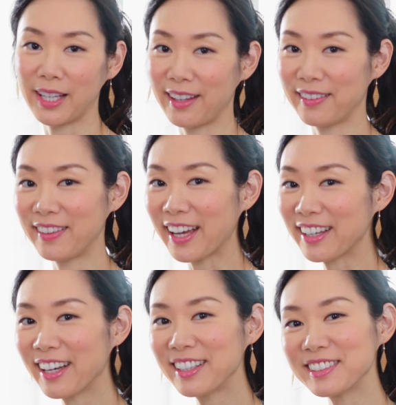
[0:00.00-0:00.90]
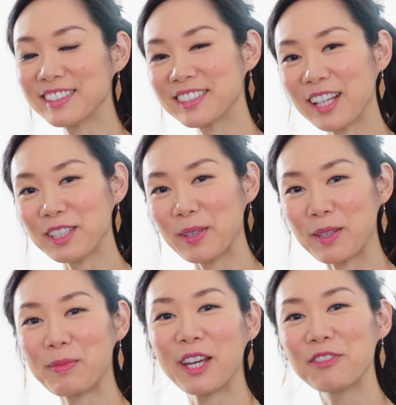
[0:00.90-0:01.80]
And that, guys, is how you
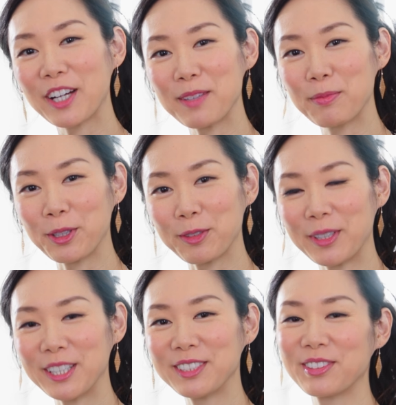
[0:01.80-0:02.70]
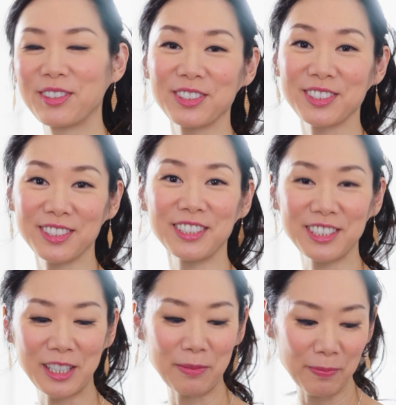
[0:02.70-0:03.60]
make pan-fried pork buns, or Sheng
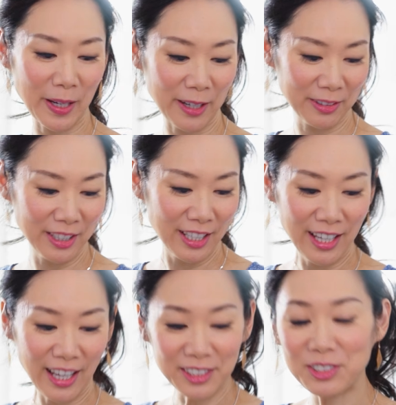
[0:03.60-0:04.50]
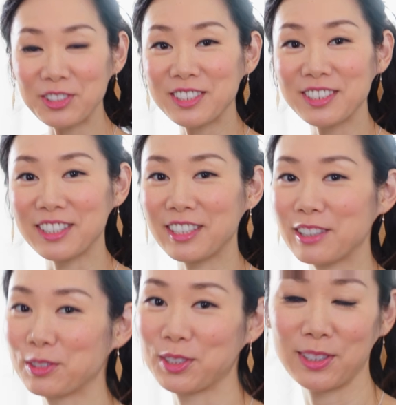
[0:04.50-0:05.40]
Jian Bao. As you can see,
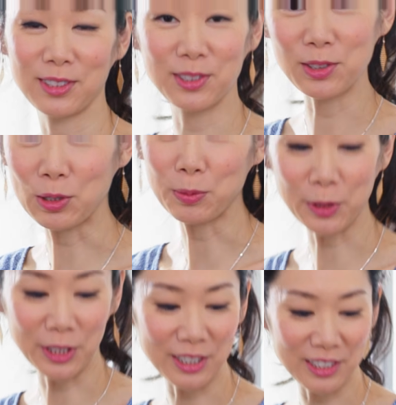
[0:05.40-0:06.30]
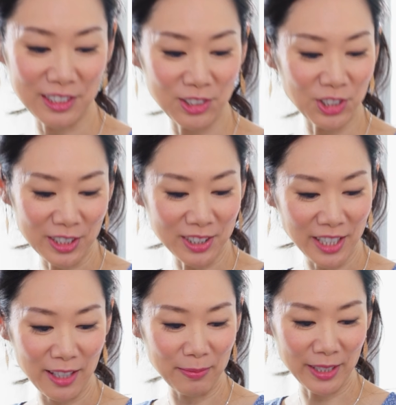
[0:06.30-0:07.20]
it was super easy, just 10